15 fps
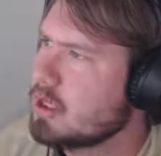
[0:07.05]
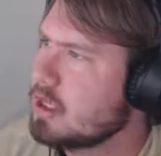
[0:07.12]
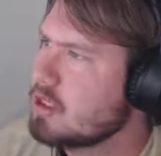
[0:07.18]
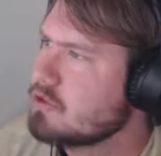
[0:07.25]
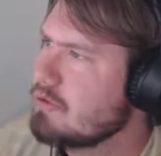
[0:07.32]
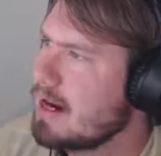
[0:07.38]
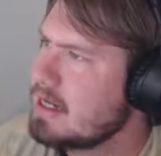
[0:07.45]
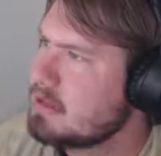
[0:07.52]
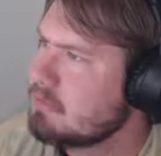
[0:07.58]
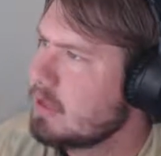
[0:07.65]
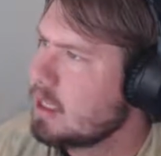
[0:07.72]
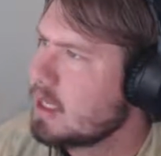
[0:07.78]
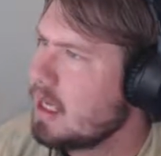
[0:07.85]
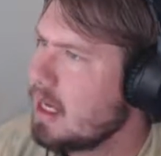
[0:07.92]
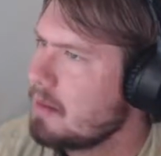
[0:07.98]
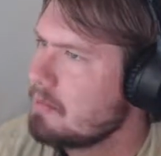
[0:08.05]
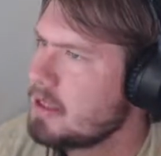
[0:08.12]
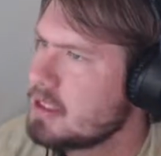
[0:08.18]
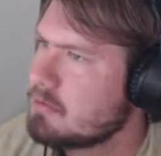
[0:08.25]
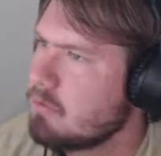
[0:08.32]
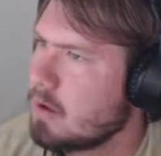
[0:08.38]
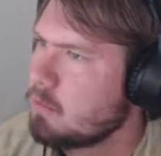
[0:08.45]
going to try to
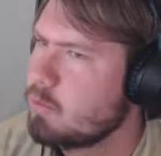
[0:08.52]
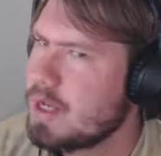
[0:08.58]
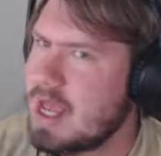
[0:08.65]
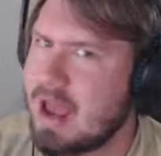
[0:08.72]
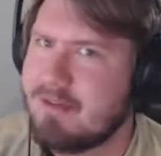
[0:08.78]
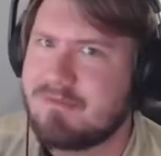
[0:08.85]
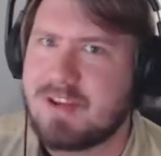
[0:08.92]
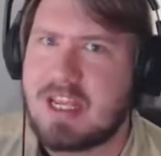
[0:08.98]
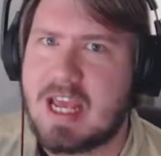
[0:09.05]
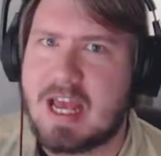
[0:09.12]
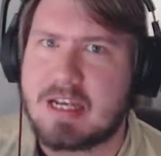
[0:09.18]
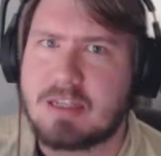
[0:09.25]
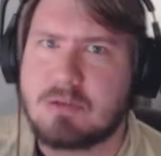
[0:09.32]
accomplish what we have yet